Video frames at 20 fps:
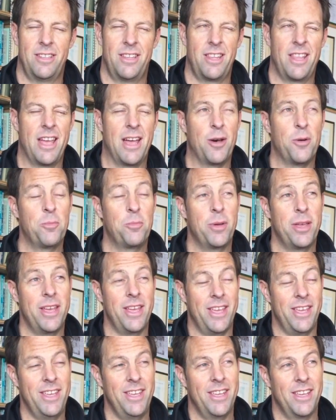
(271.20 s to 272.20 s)
That'll
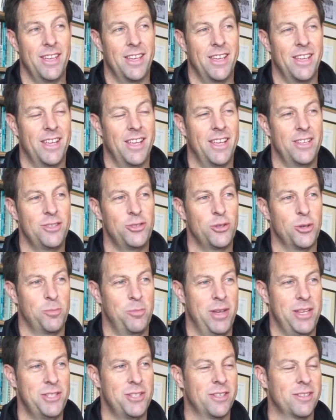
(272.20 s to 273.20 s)
be John
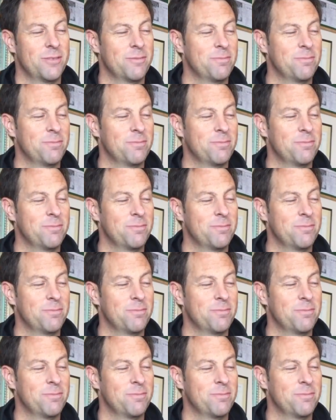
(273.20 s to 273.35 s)
Major.